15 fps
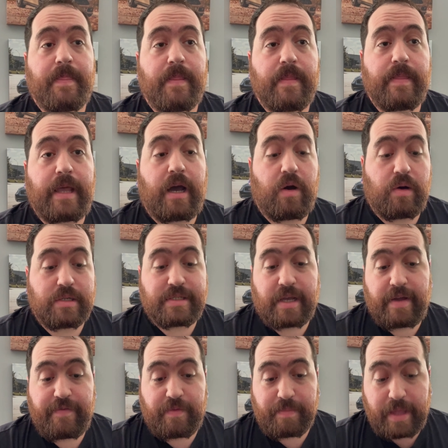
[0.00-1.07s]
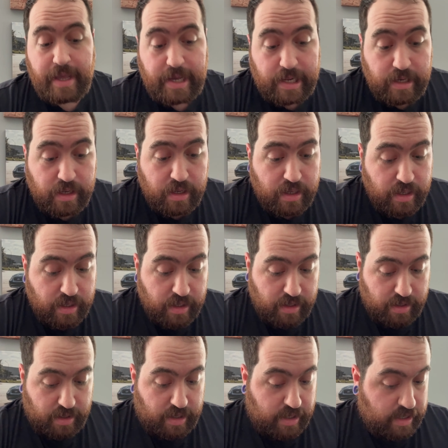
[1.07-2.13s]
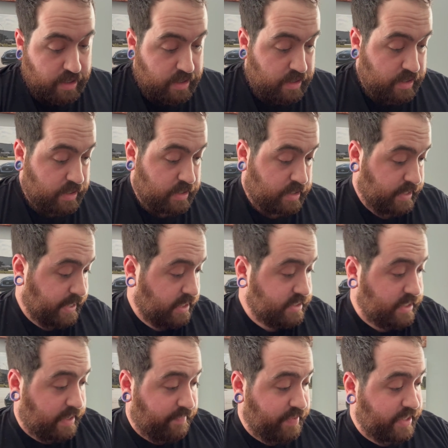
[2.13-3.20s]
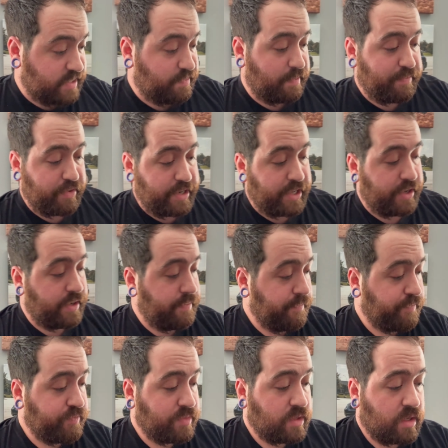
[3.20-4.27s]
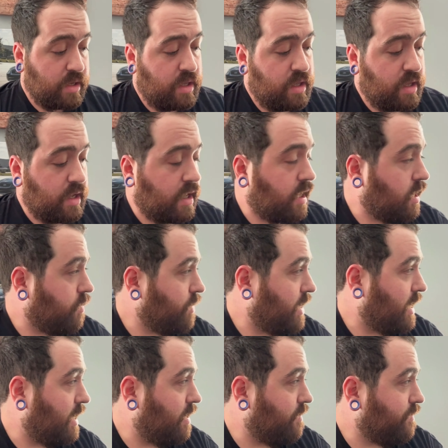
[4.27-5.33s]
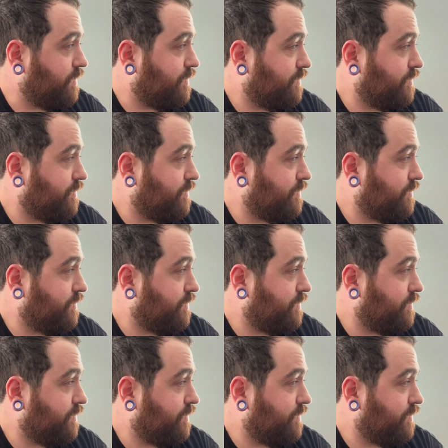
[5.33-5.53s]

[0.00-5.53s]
Now, aside from that, like I said, everything's been pretty good. We have